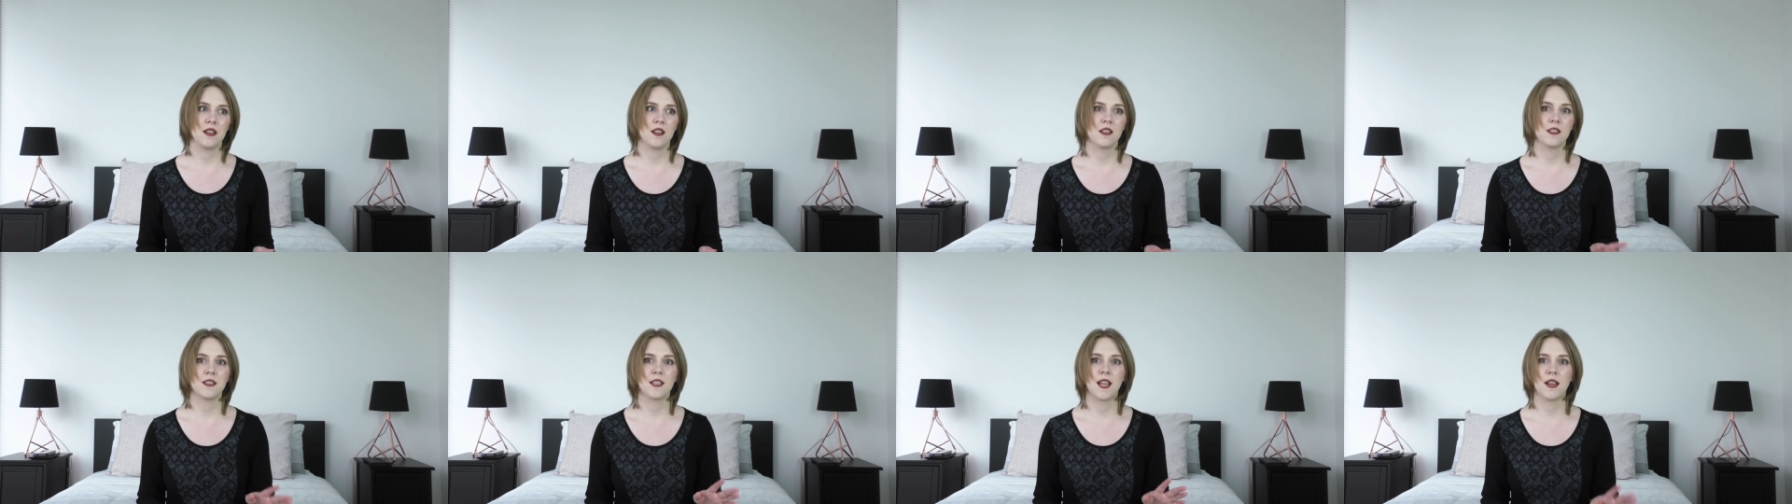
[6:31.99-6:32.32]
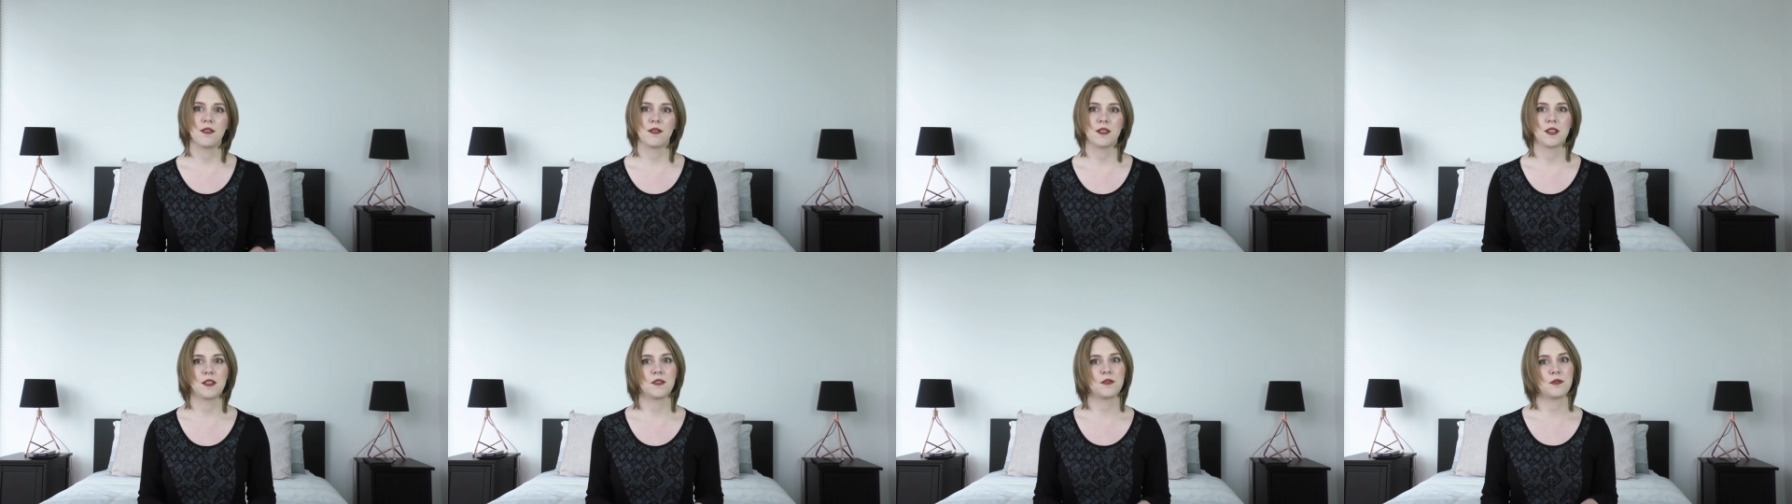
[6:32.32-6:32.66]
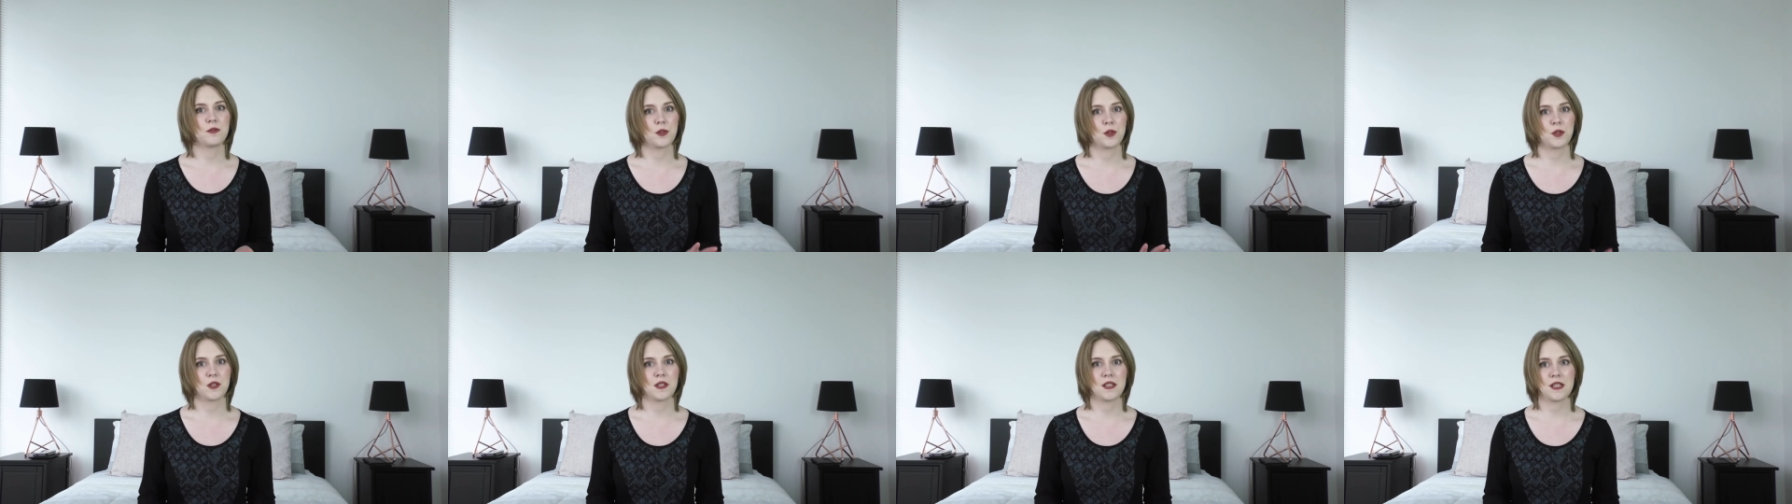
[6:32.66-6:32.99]
11 and
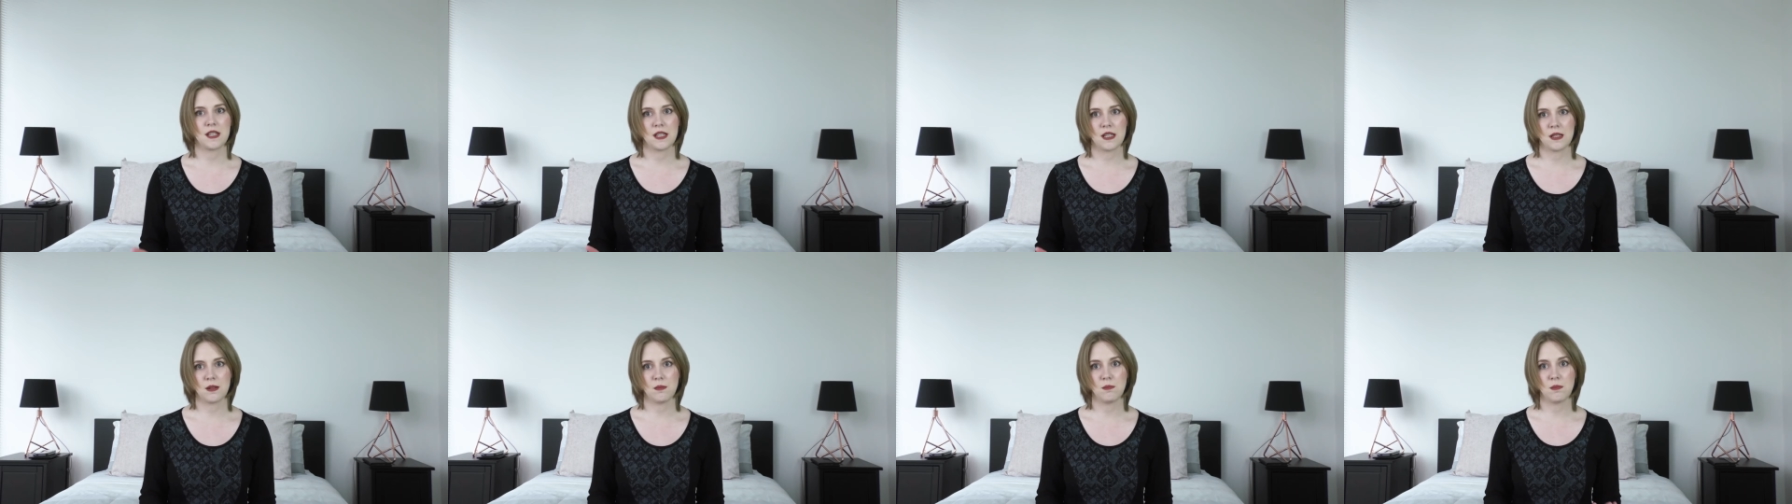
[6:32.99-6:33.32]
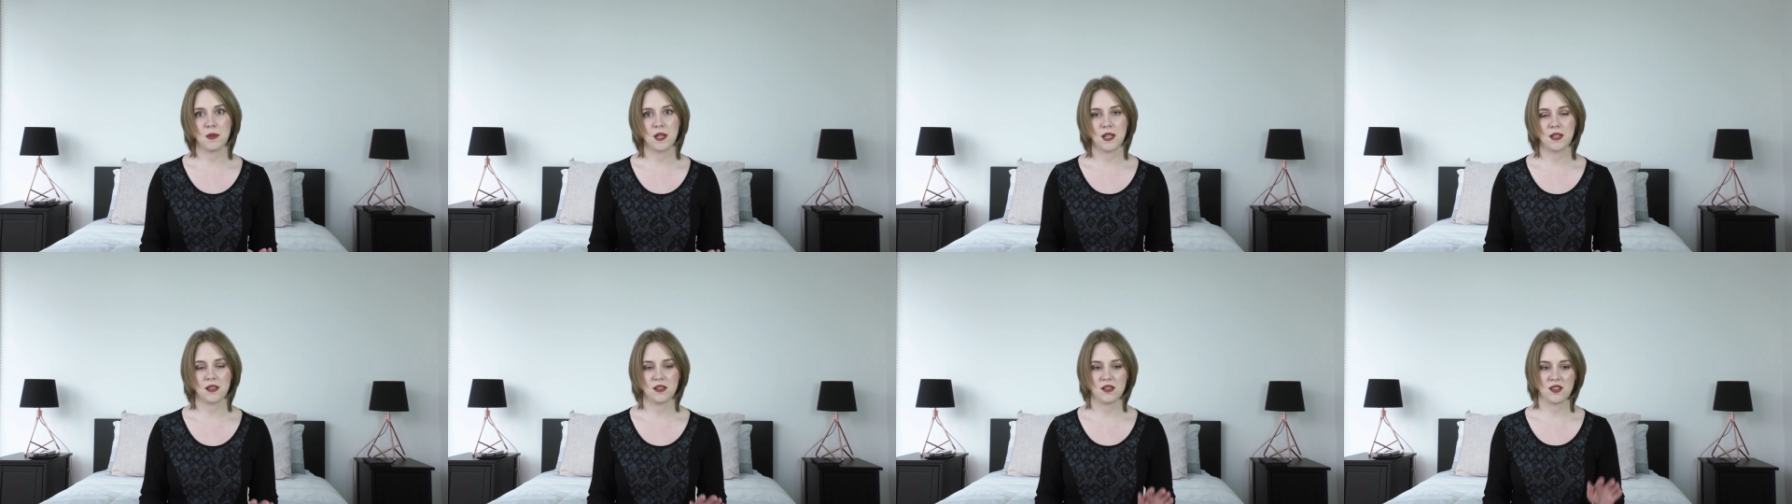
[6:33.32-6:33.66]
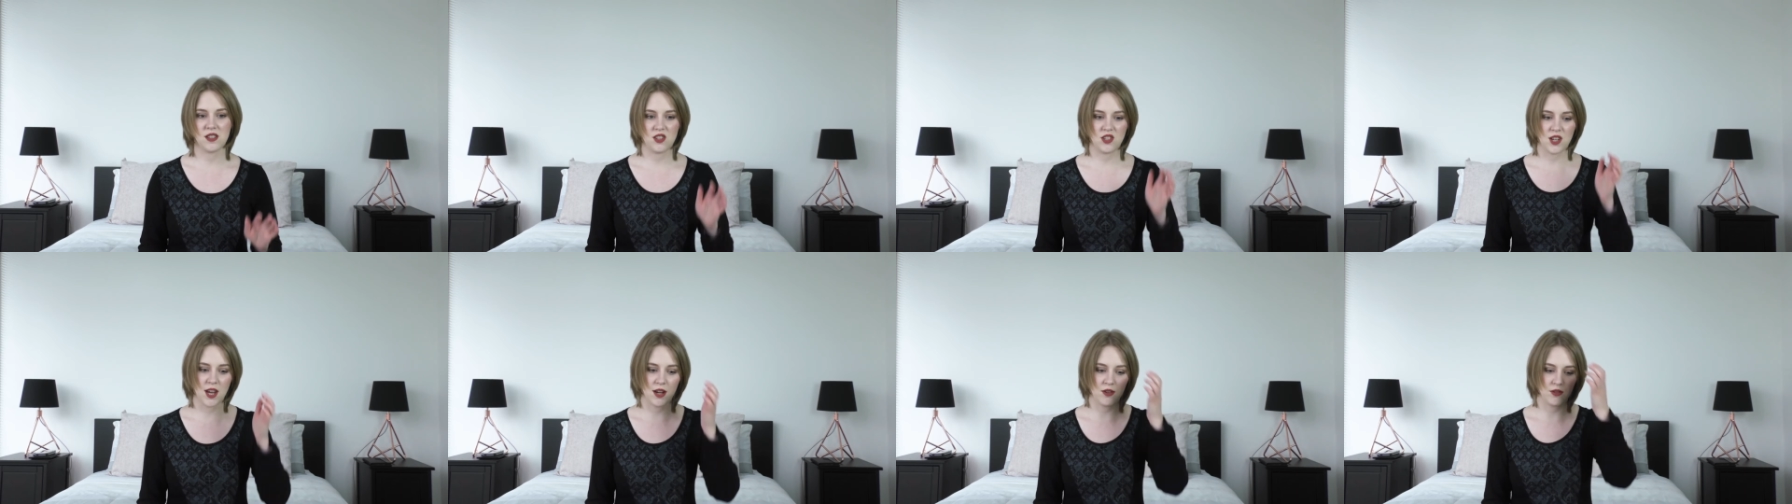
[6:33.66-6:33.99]
14 minutes
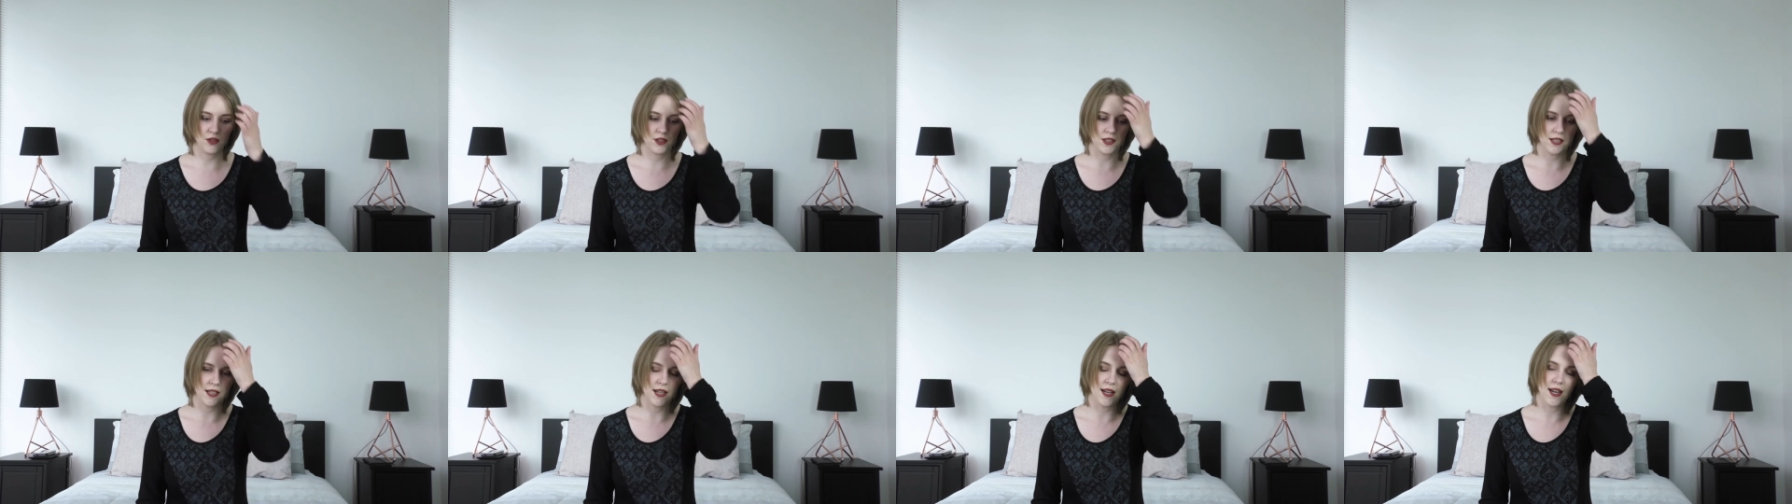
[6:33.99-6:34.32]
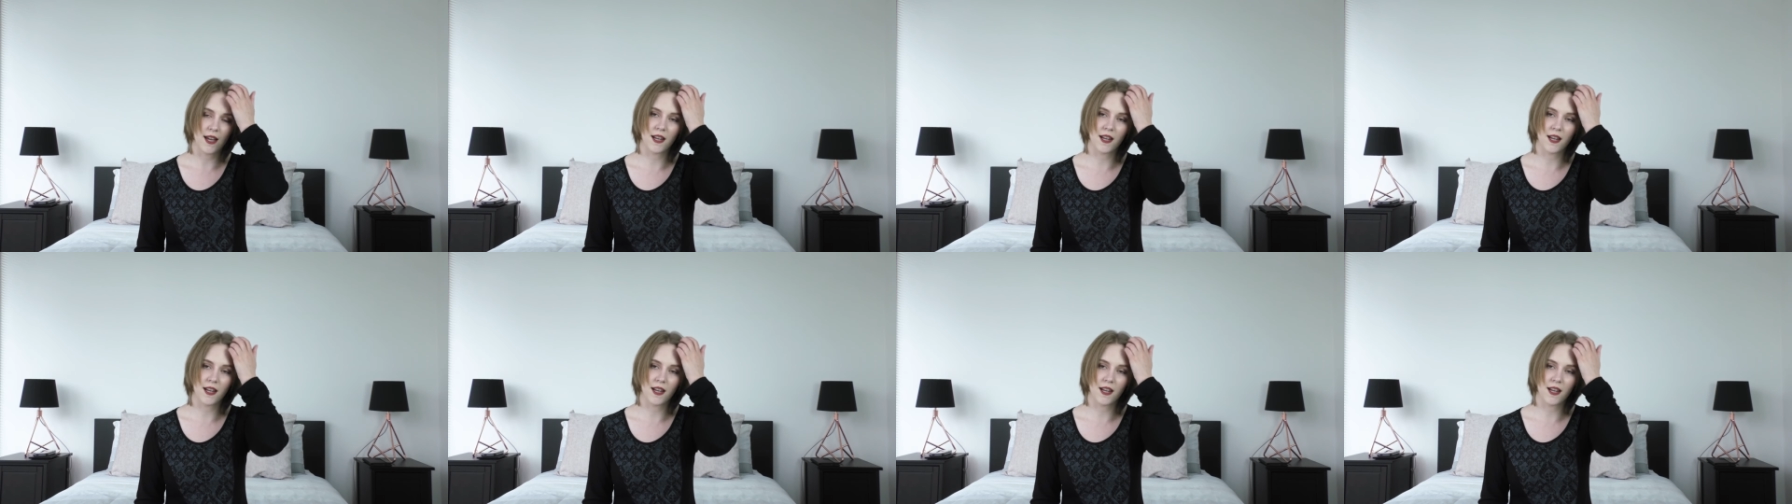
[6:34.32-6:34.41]
generally,